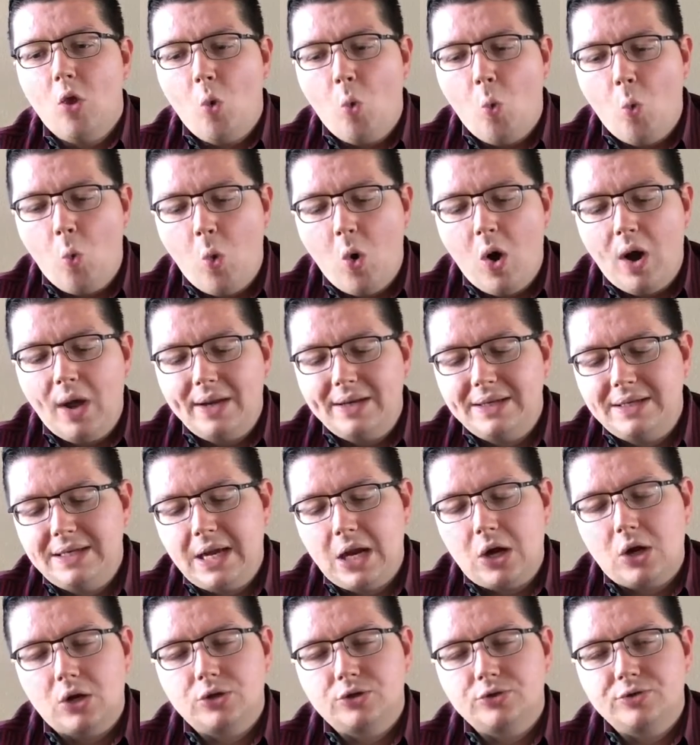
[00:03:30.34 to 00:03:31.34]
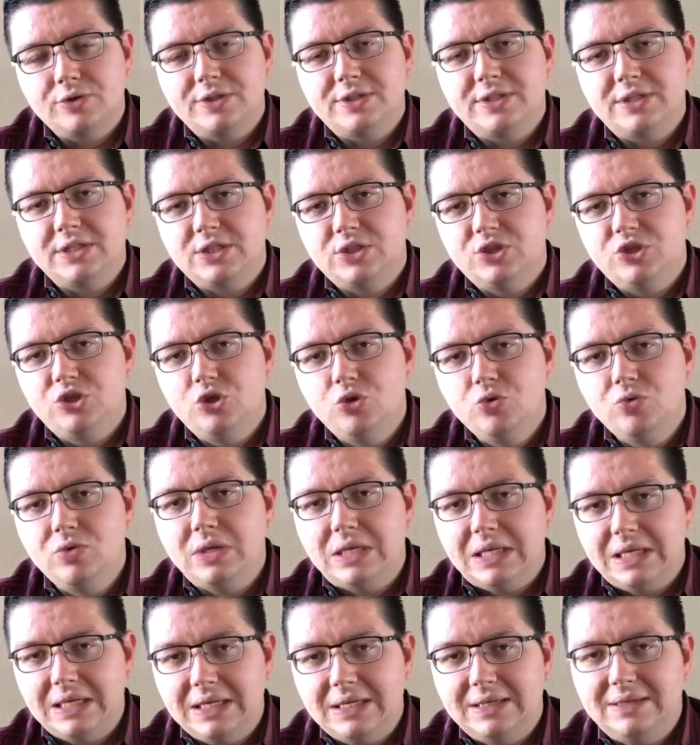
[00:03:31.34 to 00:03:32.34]
what characteristics you
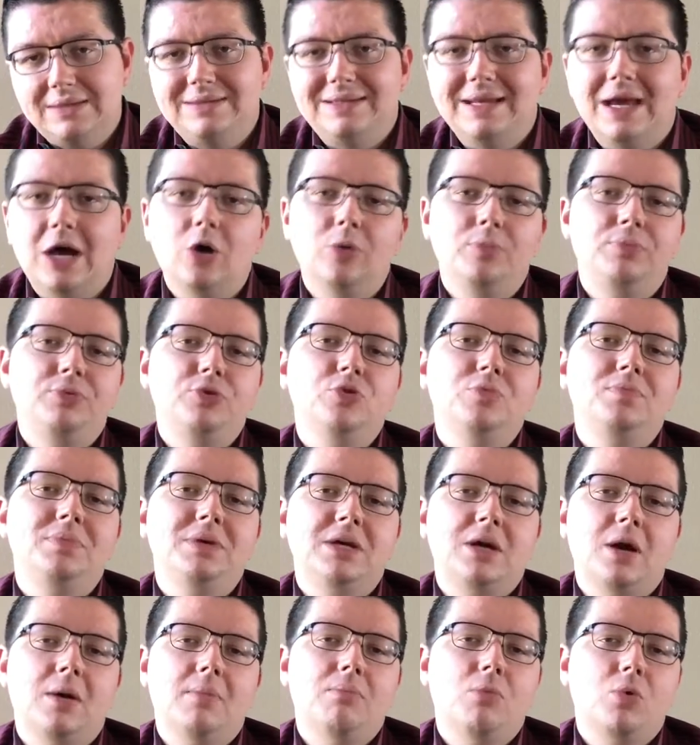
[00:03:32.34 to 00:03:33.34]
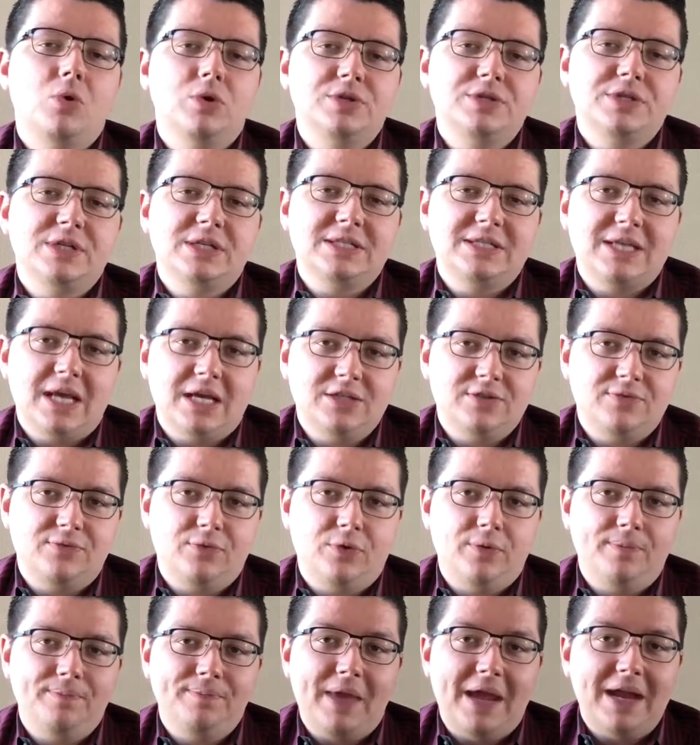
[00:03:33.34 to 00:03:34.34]
need to help you become more
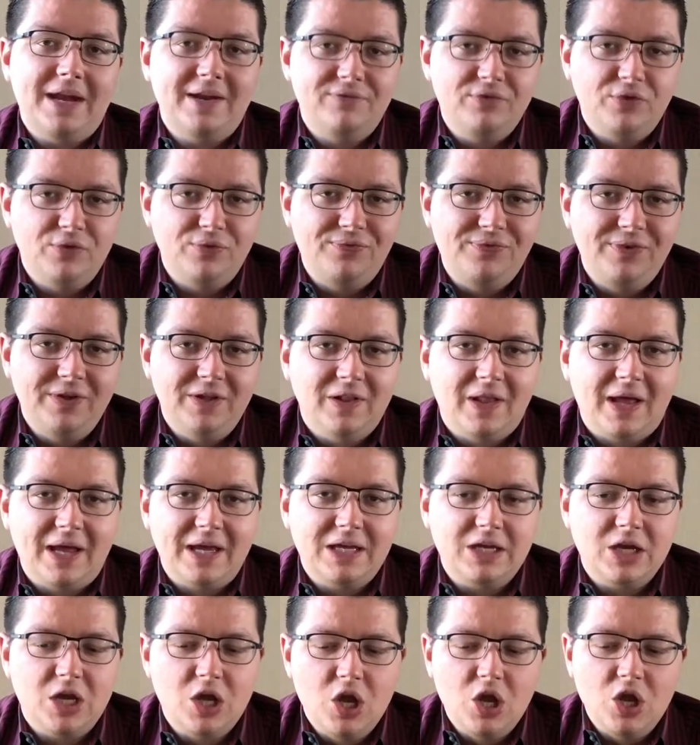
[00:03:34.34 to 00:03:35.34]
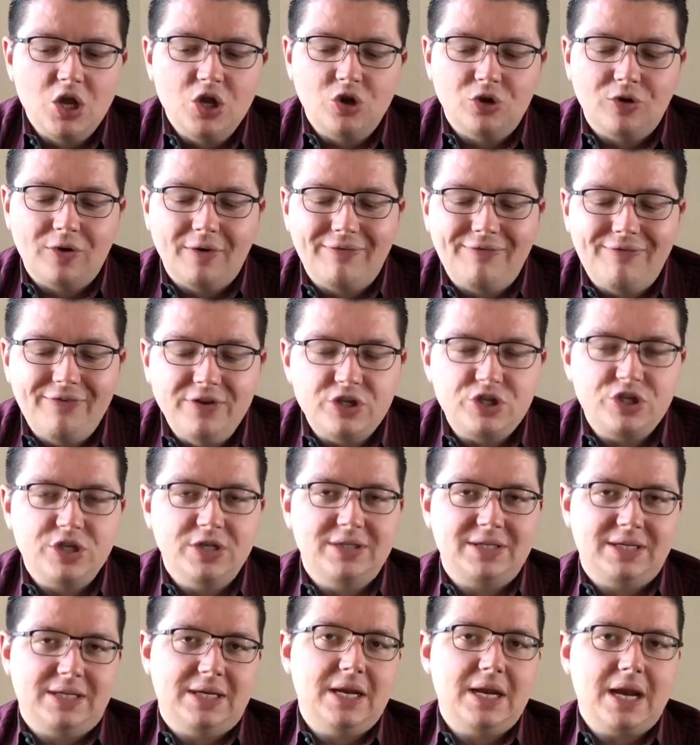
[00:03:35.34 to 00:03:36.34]
successful. And if you feel like you're
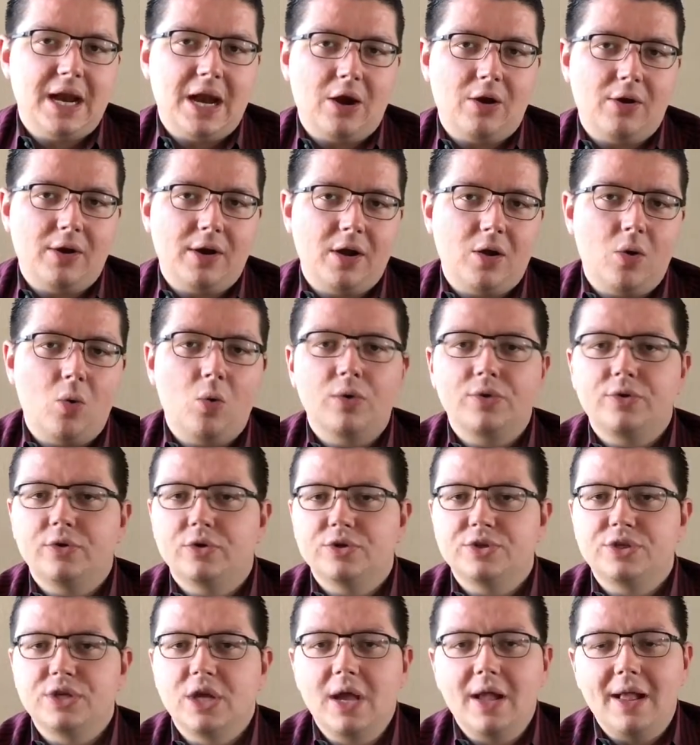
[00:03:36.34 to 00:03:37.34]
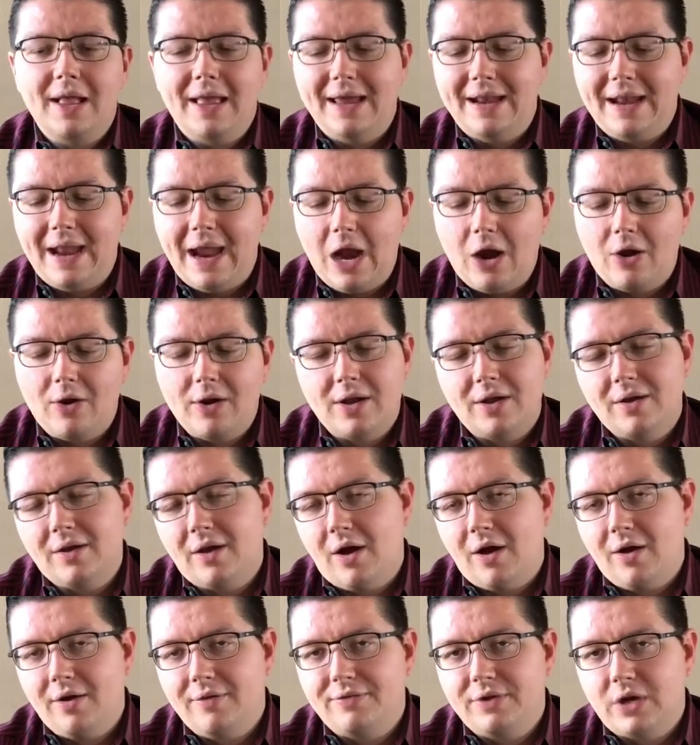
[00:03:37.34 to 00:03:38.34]
deficient in an area, or there's an area
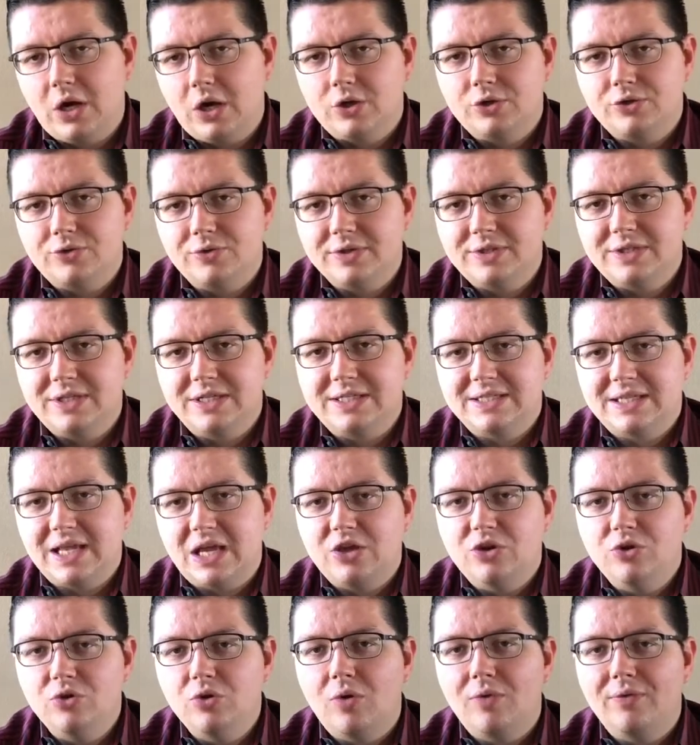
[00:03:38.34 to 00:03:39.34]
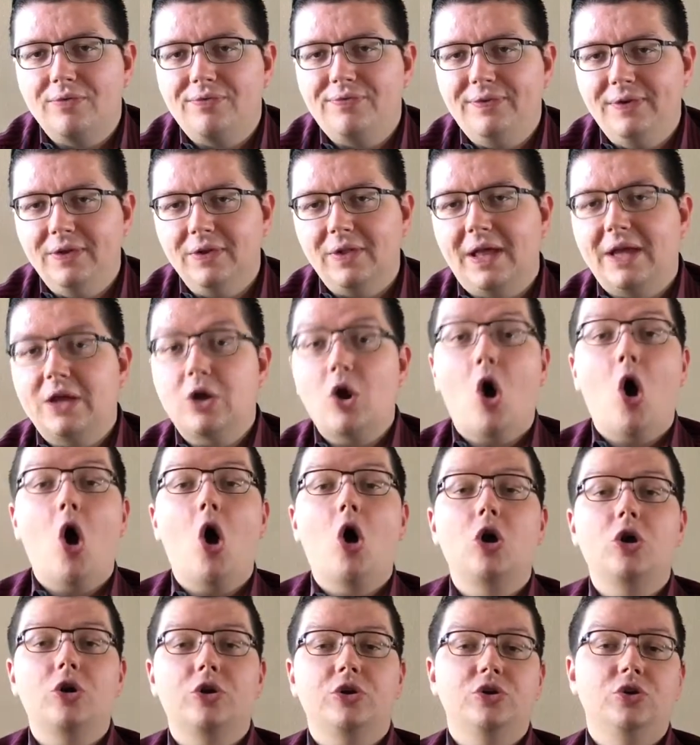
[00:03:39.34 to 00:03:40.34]
of characteristics that you don't feel like
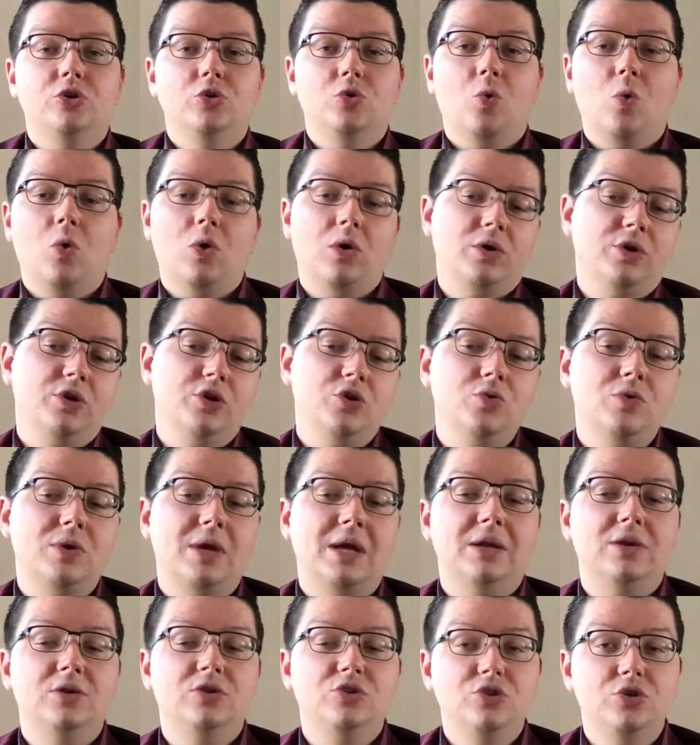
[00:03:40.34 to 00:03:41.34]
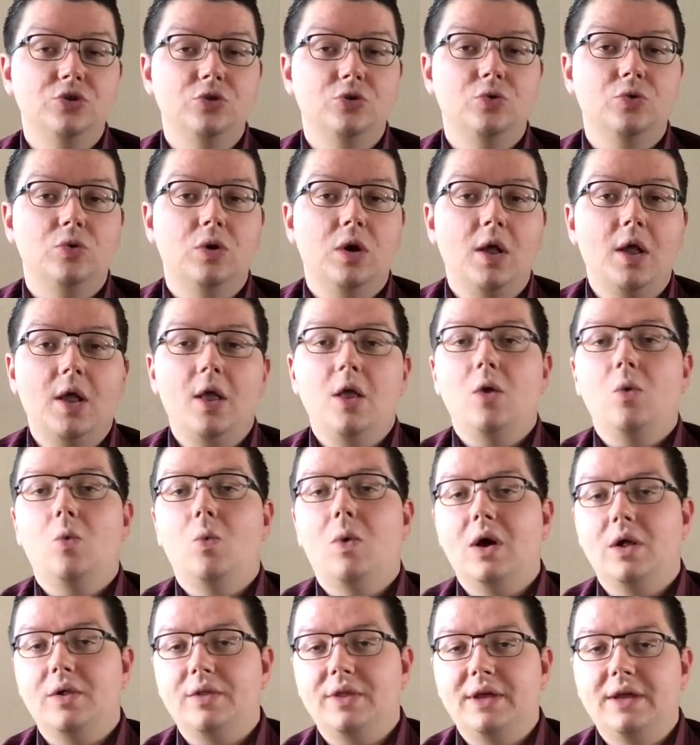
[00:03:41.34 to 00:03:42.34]
are you or you can do,
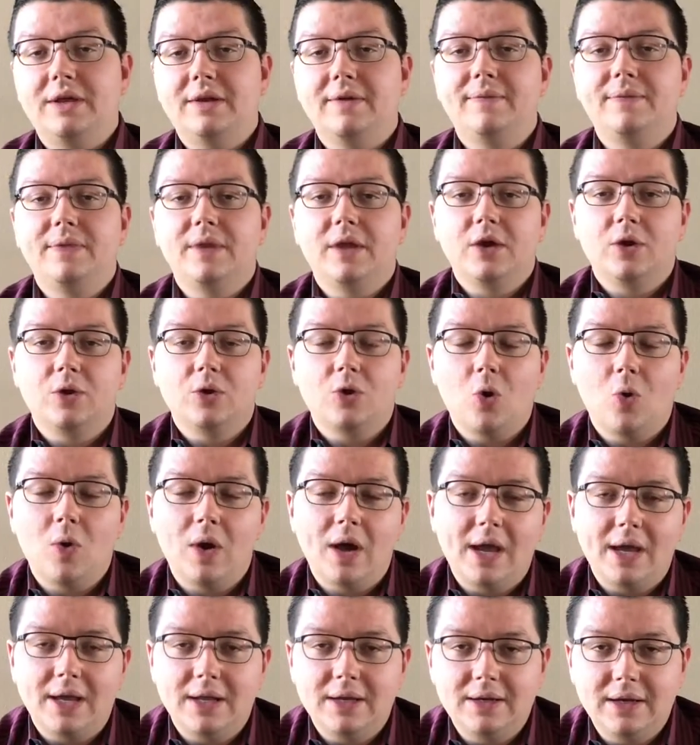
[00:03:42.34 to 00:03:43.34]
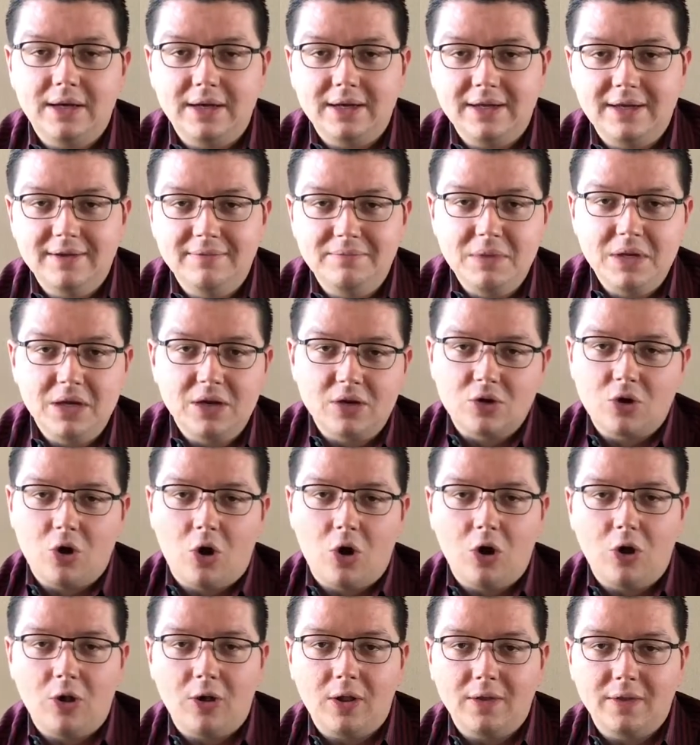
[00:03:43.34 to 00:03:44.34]
well then, go ahead and give me a
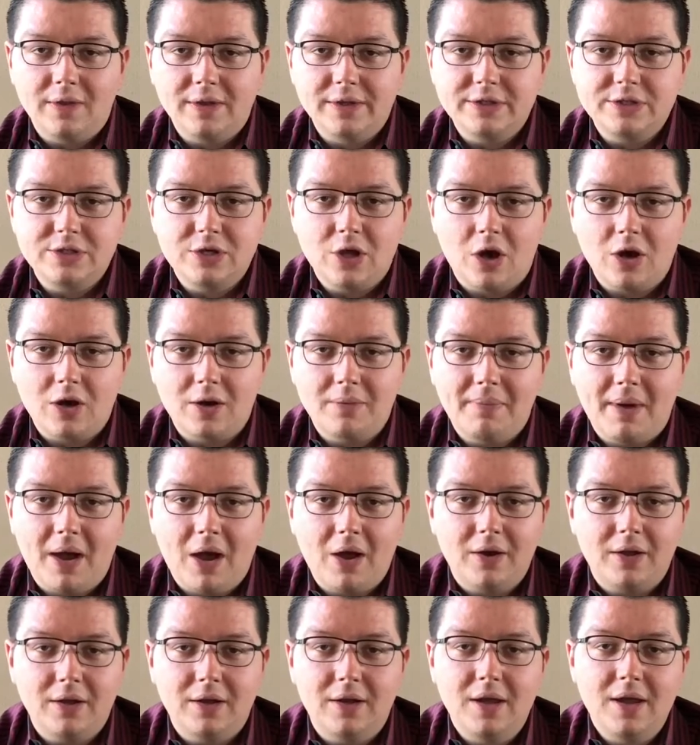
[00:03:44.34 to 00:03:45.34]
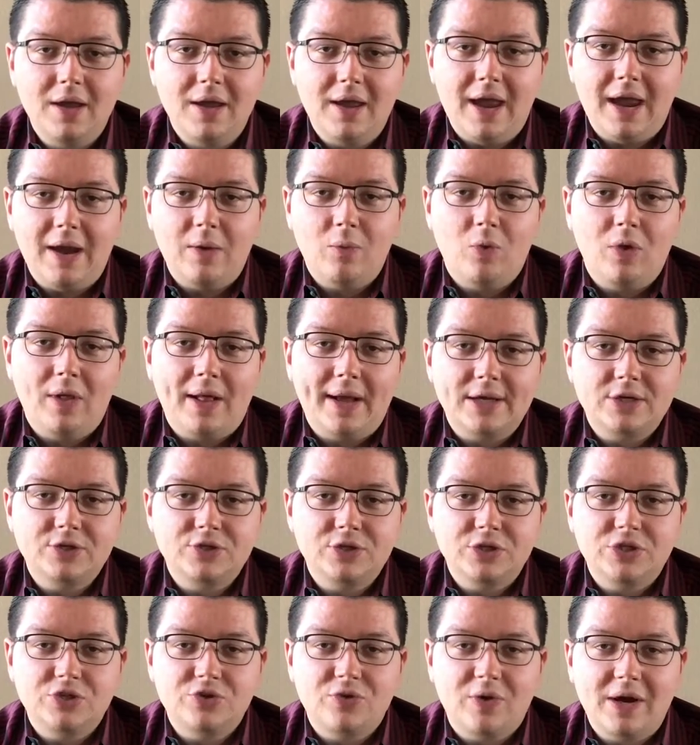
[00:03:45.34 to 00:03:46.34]
call and let's talk about it, and we'll
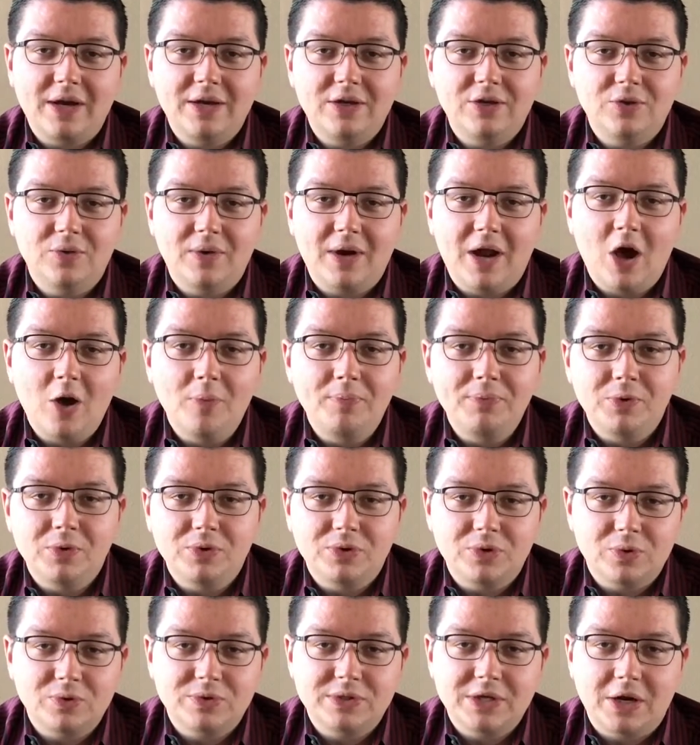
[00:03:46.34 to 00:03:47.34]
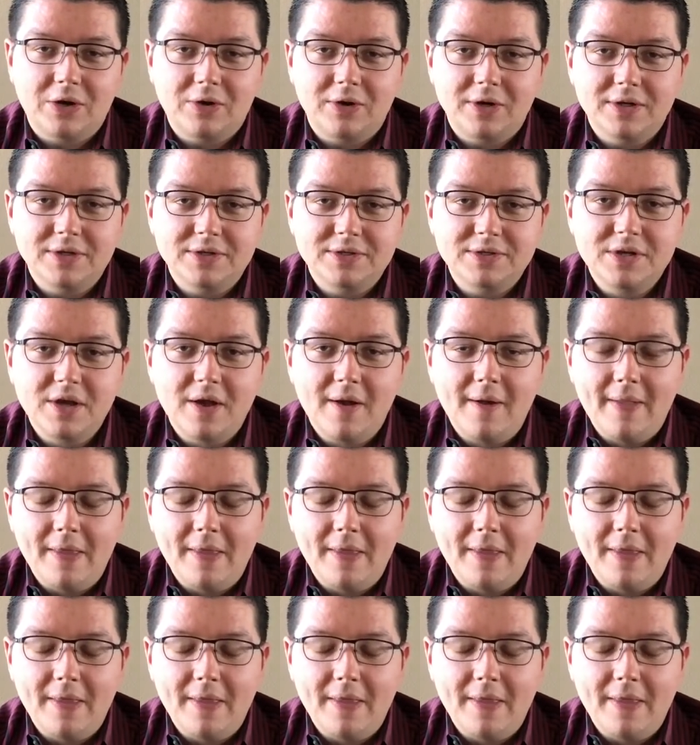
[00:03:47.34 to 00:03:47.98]
actually train you and help you with those areas.